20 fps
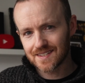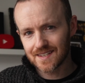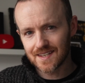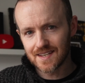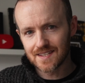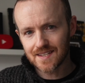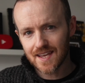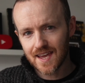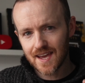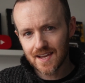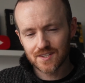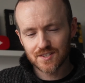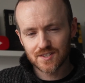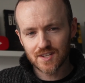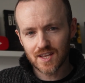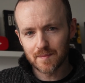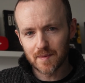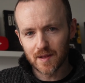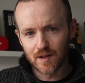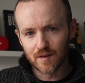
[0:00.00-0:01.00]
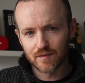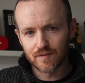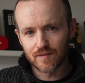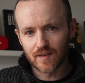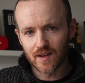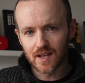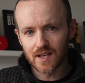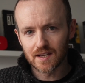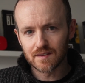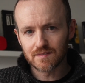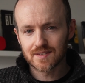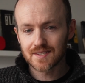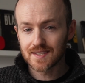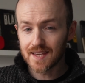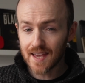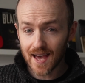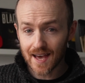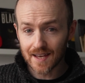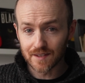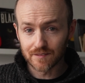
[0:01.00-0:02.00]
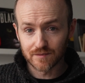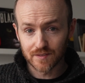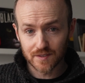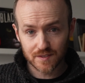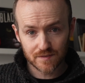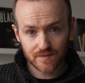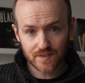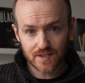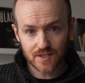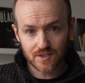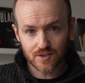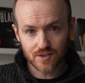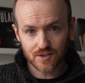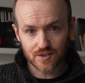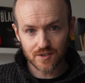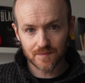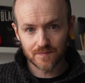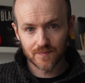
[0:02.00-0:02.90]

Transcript: is HTML5's canvas feature.